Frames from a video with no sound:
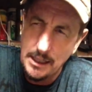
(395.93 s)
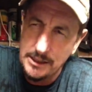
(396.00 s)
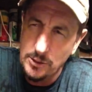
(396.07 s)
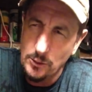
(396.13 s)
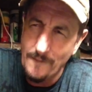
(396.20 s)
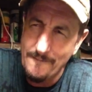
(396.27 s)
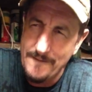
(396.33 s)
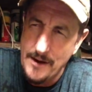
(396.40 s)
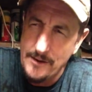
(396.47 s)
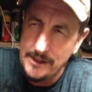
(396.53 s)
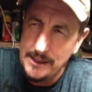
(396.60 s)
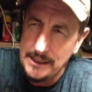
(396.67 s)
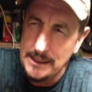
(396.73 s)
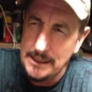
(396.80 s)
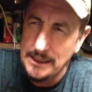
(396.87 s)
to a
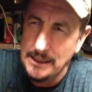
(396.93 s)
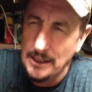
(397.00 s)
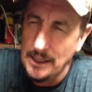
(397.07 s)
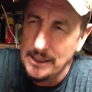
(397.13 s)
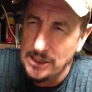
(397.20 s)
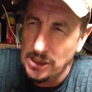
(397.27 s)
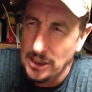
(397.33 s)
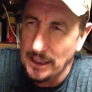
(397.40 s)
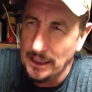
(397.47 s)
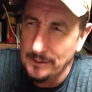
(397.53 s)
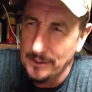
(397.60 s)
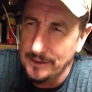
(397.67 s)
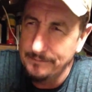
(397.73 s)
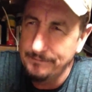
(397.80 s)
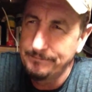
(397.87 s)
very nice
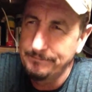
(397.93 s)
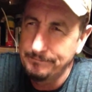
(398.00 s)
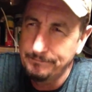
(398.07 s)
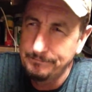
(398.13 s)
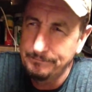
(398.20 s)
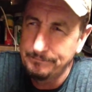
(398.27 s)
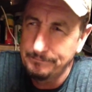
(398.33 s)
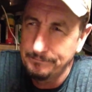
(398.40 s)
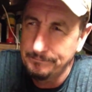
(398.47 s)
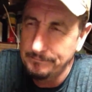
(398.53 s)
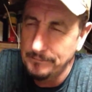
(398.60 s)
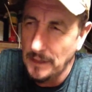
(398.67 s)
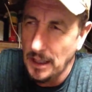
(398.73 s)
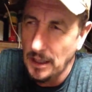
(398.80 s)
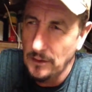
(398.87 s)
gentleman
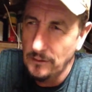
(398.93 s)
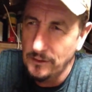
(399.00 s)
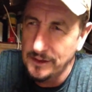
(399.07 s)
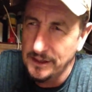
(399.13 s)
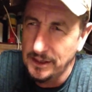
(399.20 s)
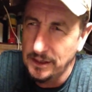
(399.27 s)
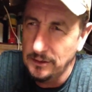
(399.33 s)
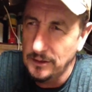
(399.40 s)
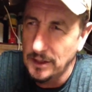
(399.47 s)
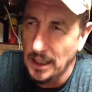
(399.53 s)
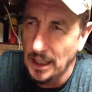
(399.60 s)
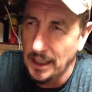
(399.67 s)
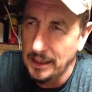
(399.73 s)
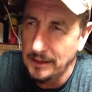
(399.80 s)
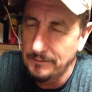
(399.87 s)
over in the
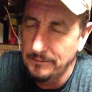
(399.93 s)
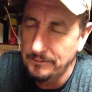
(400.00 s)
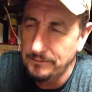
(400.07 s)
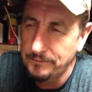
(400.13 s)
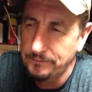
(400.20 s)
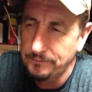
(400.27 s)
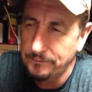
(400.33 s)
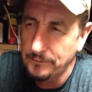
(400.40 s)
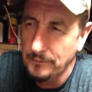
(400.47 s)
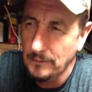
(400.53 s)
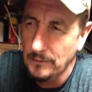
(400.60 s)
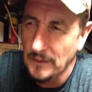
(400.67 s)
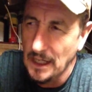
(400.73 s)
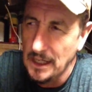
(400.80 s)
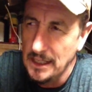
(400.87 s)
UK.
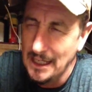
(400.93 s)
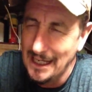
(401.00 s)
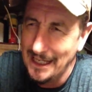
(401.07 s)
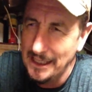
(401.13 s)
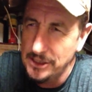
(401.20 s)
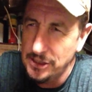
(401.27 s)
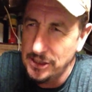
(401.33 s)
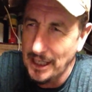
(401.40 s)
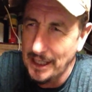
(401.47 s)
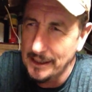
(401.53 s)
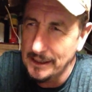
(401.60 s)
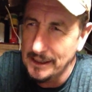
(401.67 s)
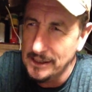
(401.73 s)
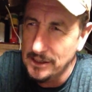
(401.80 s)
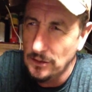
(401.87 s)
His
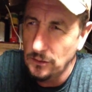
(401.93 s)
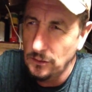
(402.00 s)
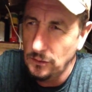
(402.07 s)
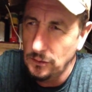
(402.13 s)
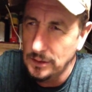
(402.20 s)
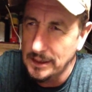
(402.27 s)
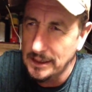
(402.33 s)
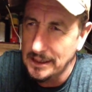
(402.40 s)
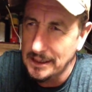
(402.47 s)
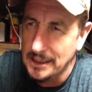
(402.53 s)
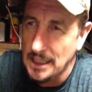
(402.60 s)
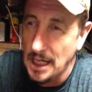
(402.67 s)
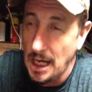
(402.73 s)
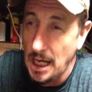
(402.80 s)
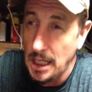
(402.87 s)
channel is called
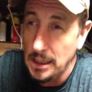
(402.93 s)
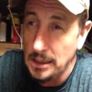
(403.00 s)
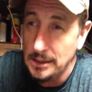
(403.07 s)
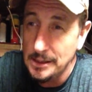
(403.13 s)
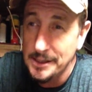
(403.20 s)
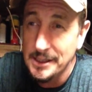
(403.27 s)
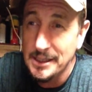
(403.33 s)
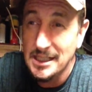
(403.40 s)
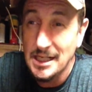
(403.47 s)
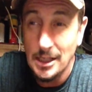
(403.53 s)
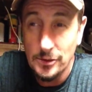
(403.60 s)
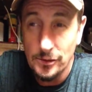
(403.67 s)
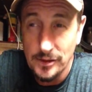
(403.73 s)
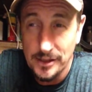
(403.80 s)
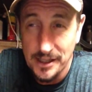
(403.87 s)
Carl's
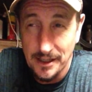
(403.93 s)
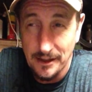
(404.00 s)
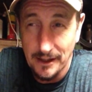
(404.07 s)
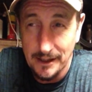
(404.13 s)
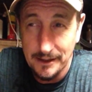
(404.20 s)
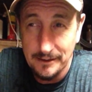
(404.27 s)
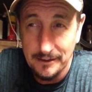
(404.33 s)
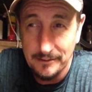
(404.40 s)
Countryside.